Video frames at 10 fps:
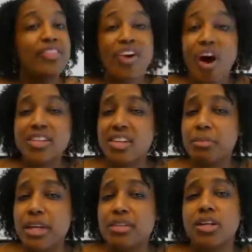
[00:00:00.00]
There are
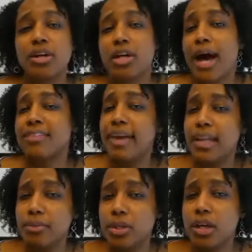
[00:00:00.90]
some deals that are not
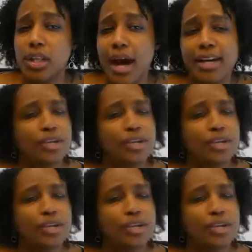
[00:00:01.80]
available online.